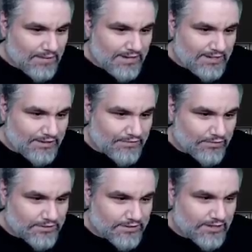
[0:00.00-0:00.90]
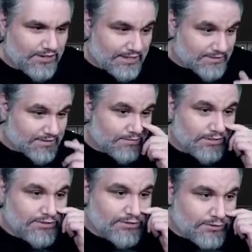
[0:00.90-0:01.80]
I want to hit like four. Oh, that's good.
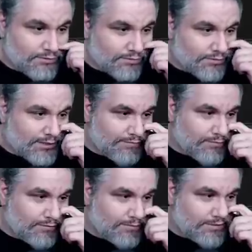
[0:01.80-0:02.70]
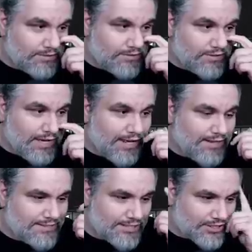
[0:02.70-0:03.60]
One, two, three, four, one, two. Yeah,
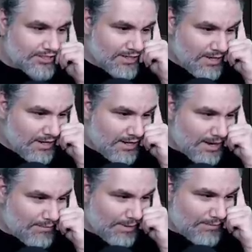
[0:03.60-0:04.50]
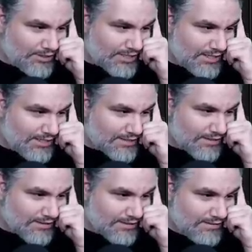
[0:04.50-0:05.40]
this is actually. I'm probably just gonna
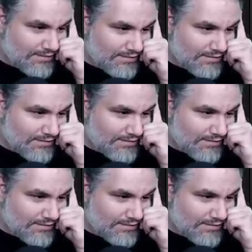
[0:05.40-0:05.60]
discard.